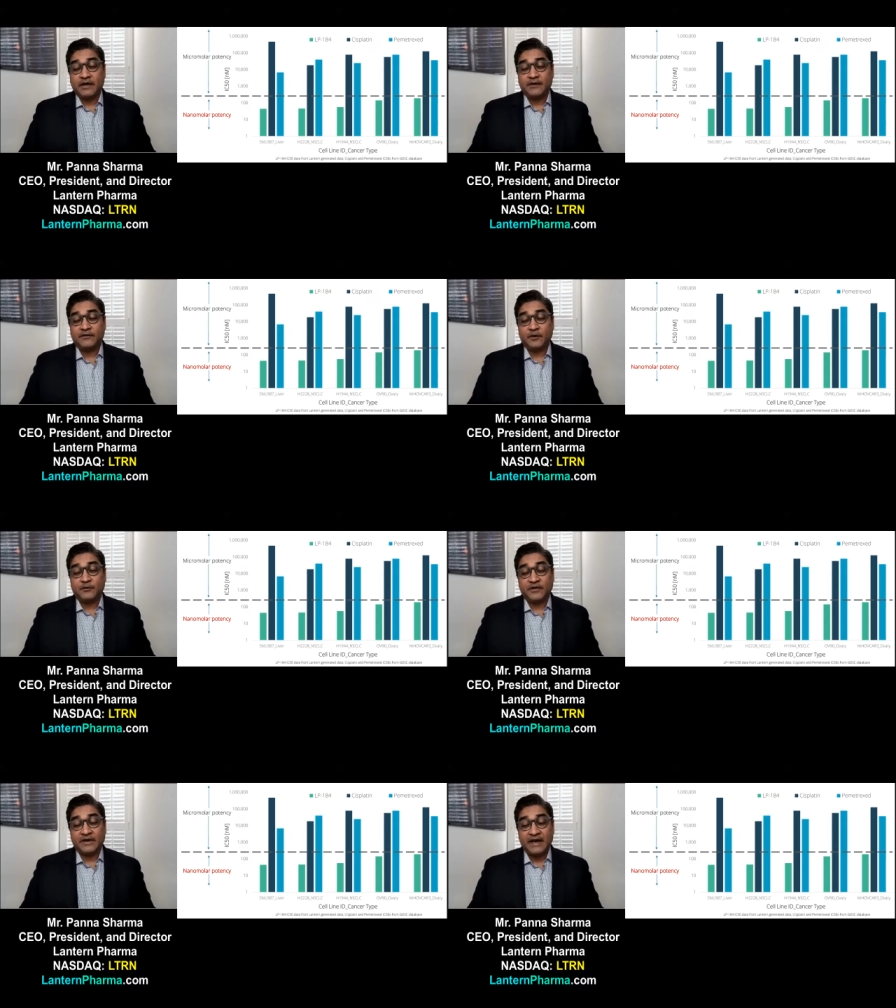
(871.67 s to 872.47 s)
And so
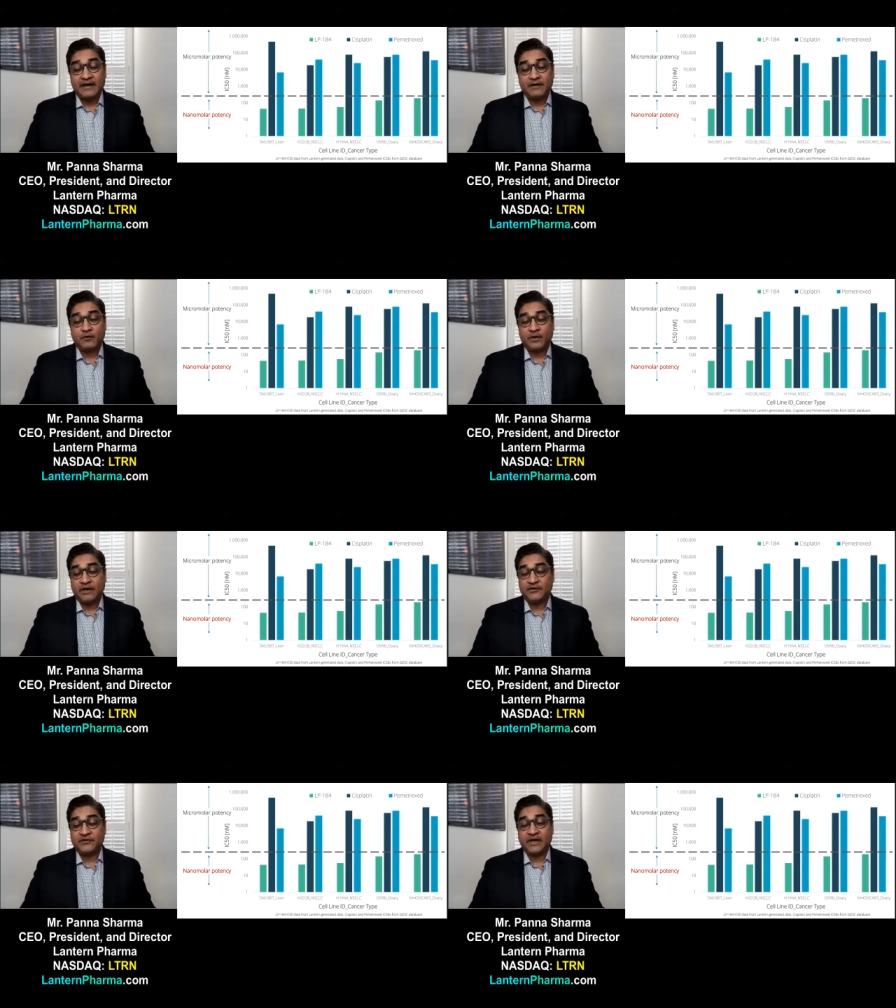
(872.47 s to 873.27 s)
today, we
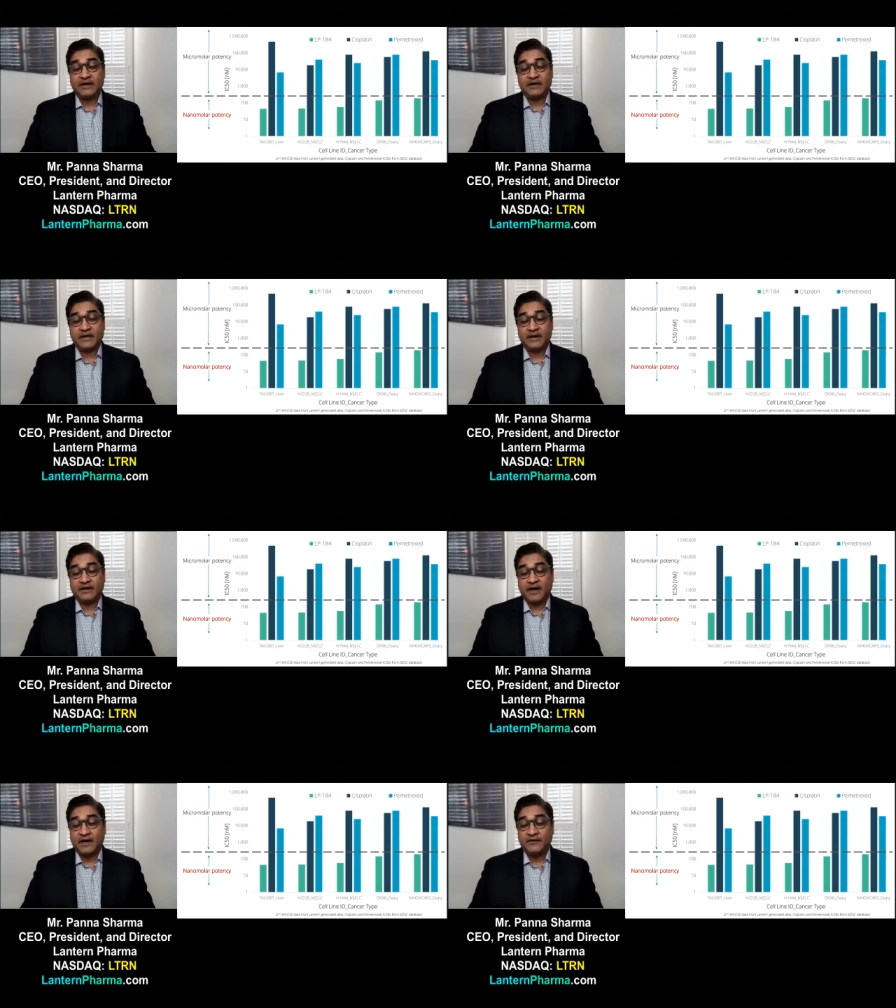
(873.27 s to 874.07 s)
understand that
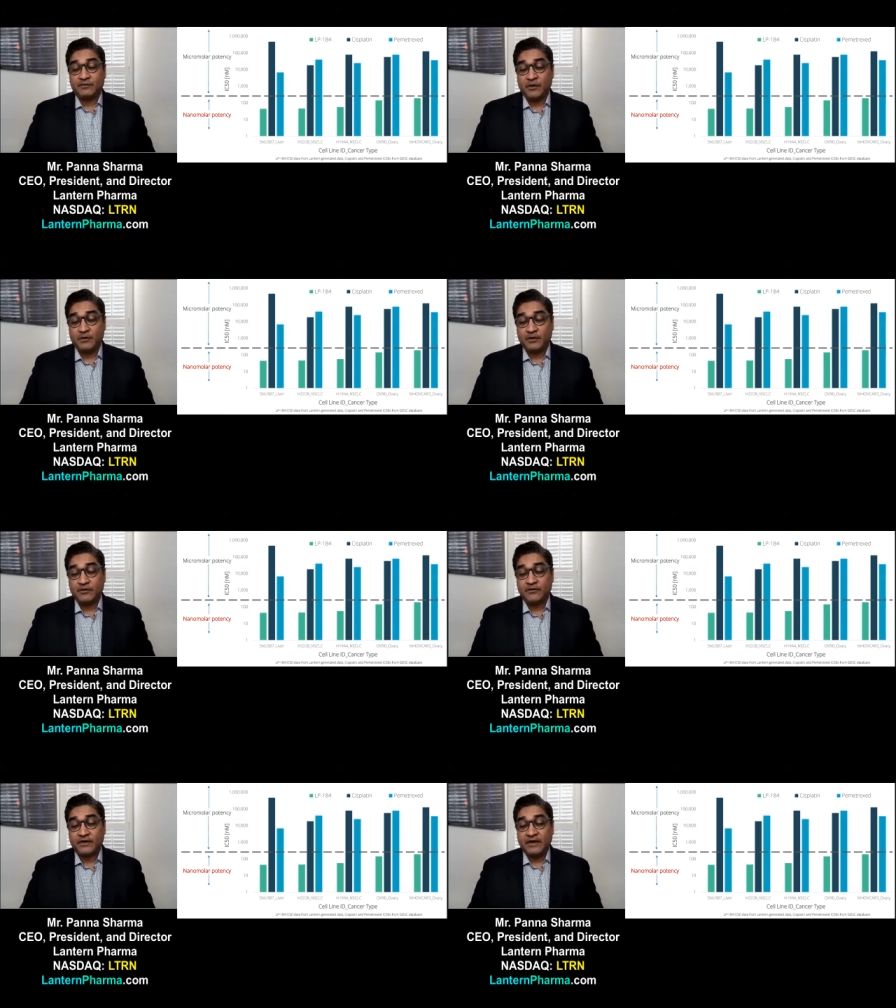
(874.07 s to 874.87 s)

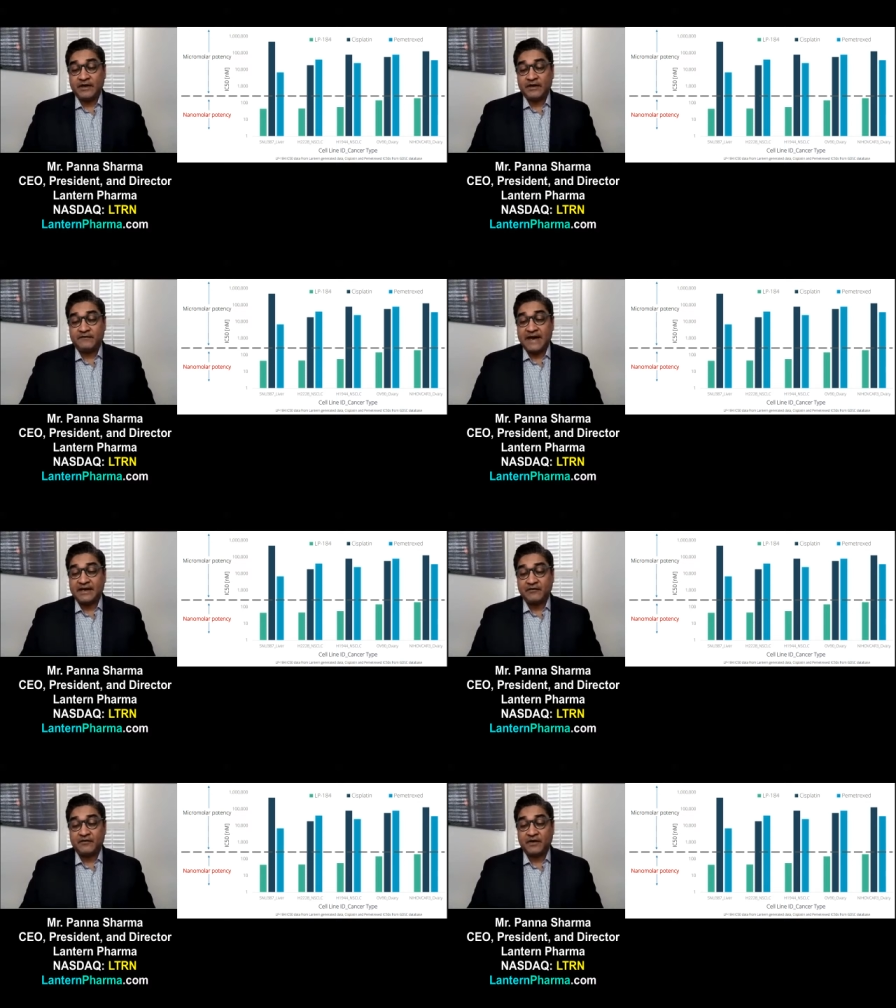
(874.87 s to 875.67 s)
non-smokers, in
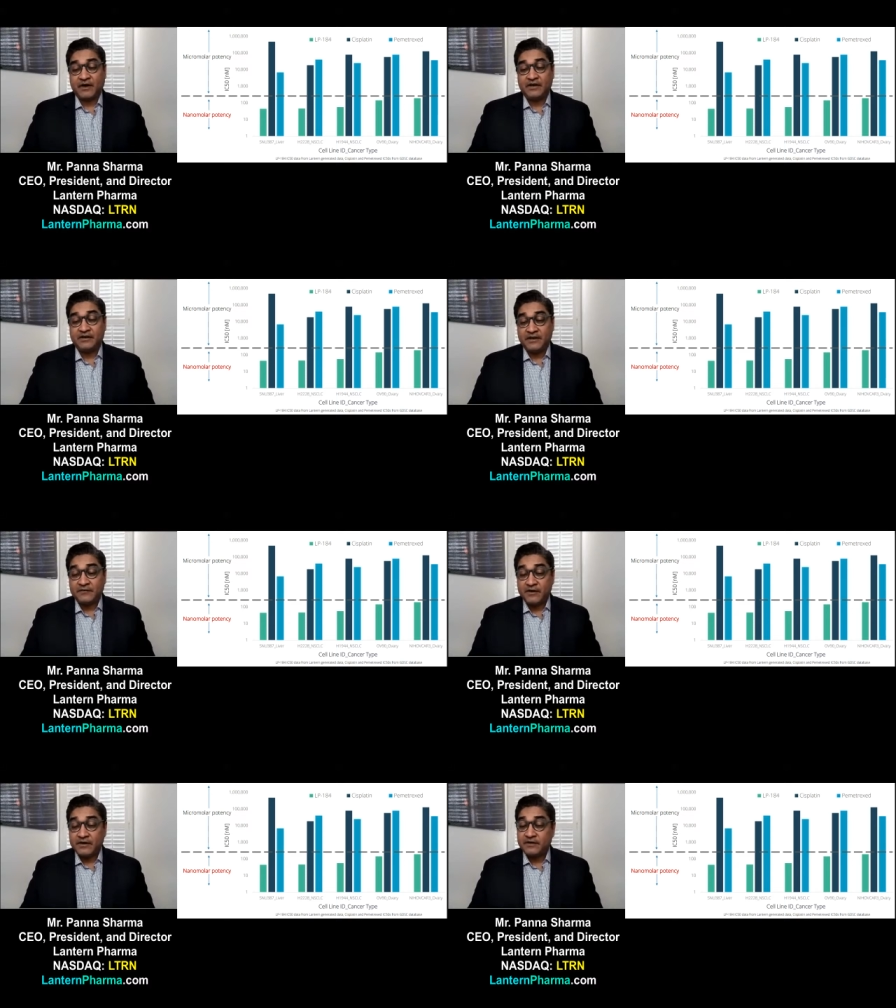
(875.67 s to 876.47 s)
fact, have a very
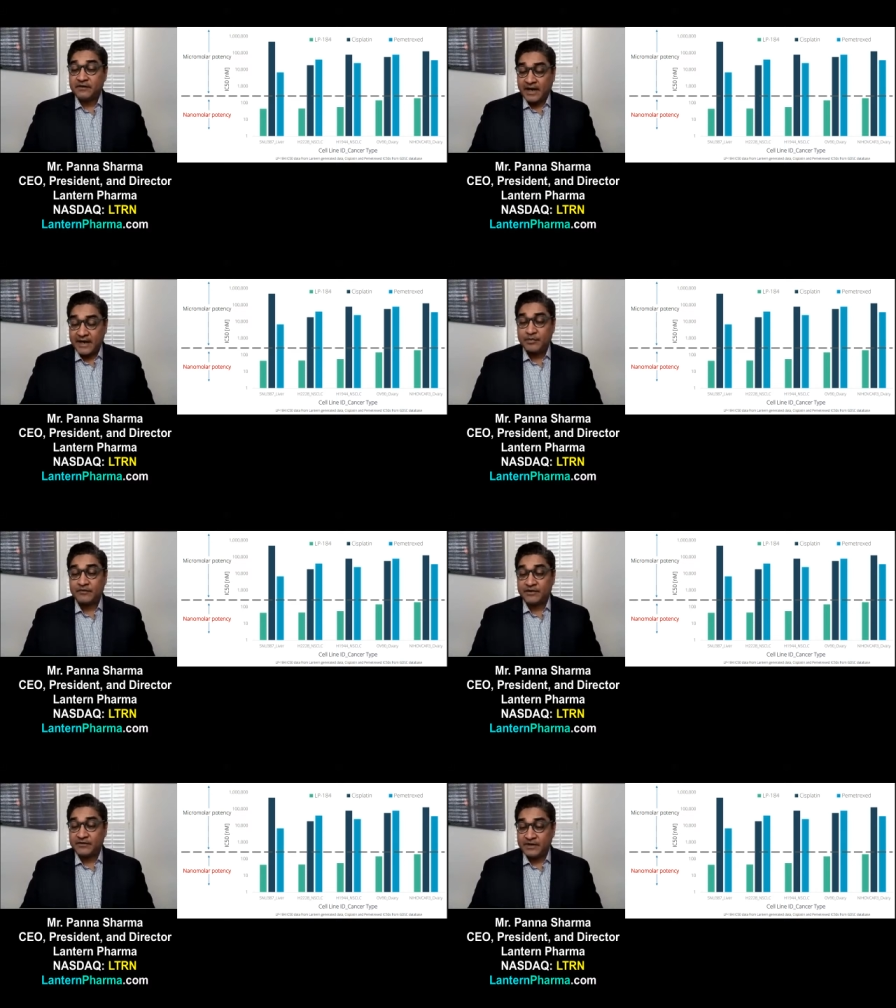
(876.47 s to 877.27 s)
different type
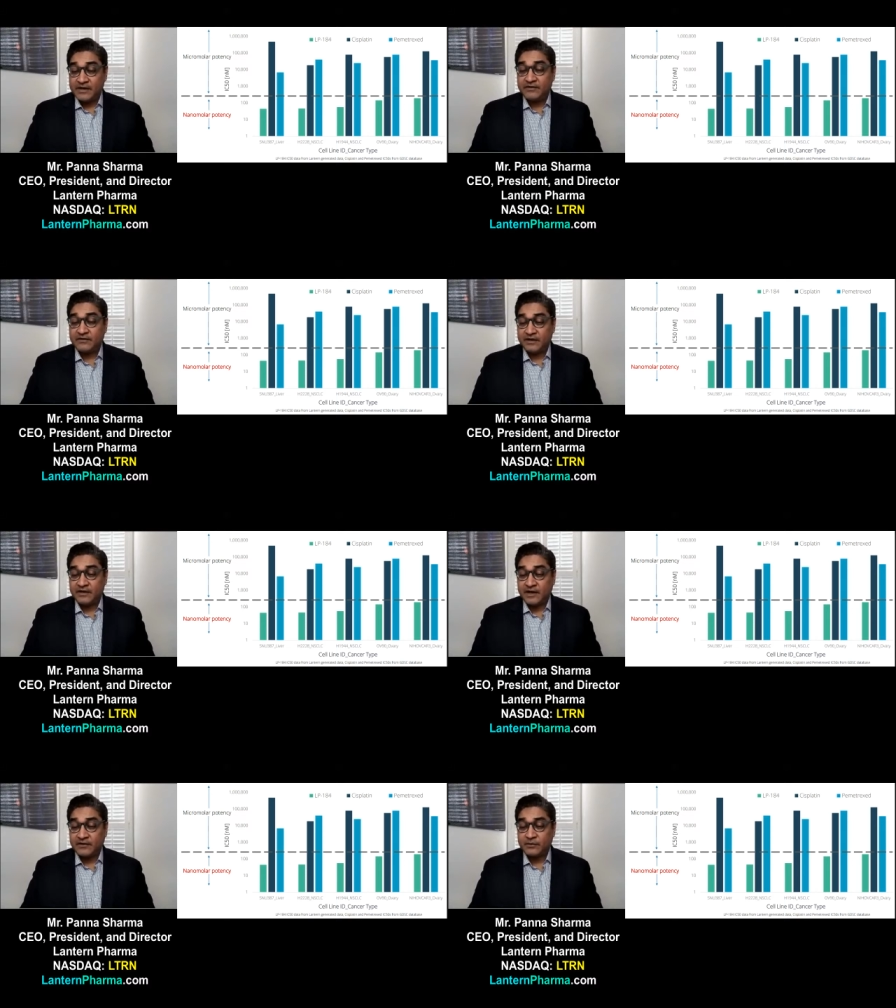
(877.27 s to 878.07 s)
of disease in
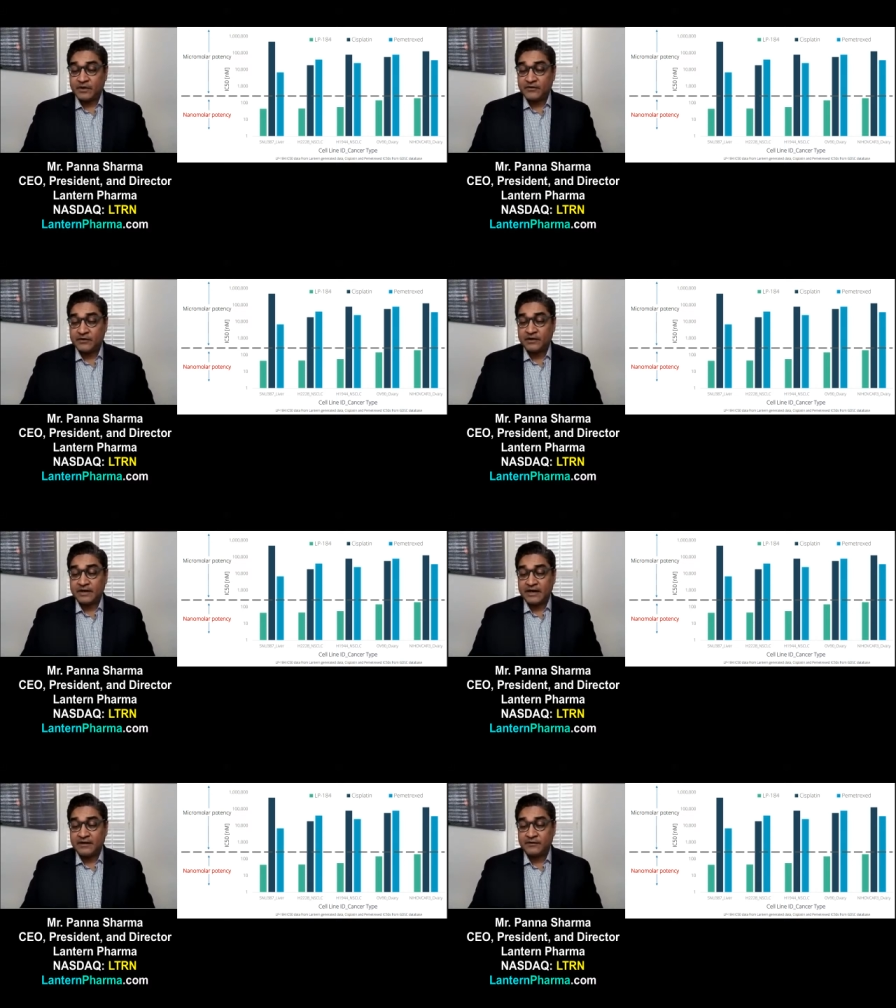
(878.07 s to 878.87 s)
non-small cell lung
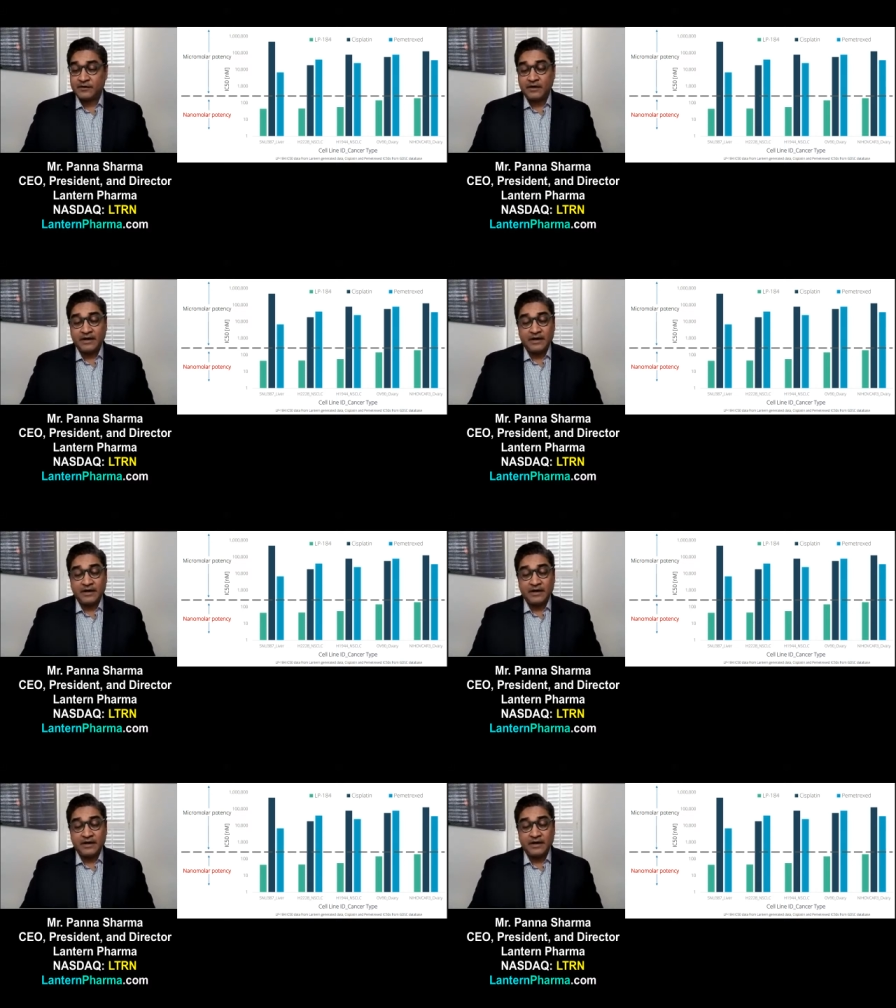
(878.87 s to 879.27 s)
cancer,